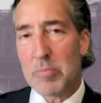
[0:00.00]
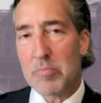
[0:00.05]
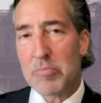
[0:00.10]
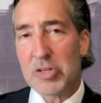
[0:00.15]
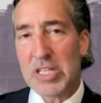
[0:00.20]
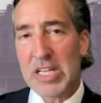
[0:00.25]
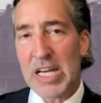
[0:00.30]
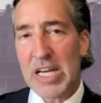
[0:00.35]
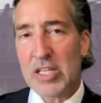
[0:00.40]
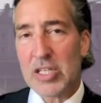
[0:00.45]

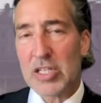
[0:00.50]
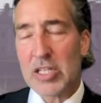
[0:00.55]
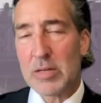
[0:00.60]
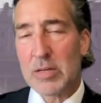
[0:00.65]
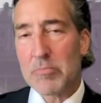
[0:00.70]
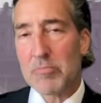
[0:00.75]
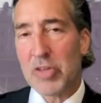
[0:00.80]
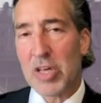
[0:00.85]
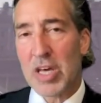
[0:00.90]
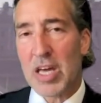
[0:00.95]
protection
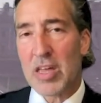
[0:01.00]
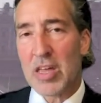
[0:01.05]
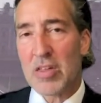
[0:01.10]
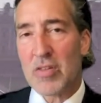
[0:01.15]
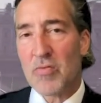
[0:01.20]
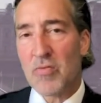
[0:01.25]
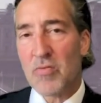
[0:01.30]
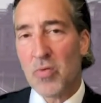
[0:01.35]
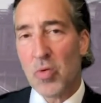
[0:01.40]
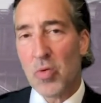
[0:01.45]
in place
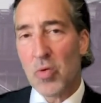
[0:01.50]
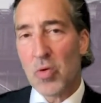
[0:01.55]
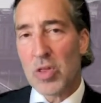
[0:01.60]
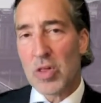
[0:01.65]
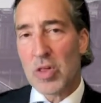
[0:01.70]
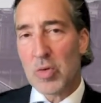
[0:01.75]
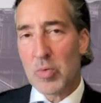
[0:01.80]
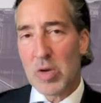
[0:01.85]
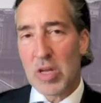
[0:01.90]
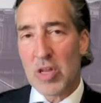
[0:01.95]
for the
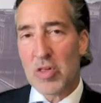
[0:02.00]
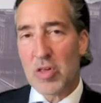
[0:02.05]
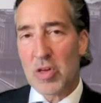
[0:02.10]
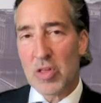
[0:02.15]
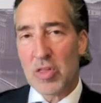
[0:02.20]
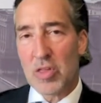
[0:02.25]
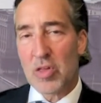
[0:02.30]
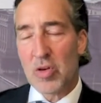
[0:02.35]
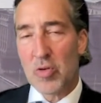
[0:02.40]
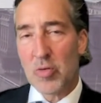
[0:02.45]
Swedish
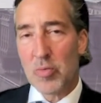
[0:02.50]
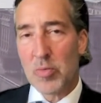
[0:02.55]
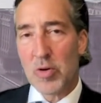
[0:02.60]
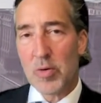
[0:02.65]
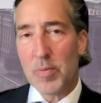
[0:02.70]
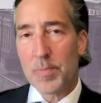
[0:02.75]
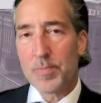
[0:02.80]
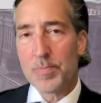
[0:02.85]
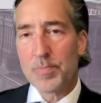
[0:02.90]
consumer.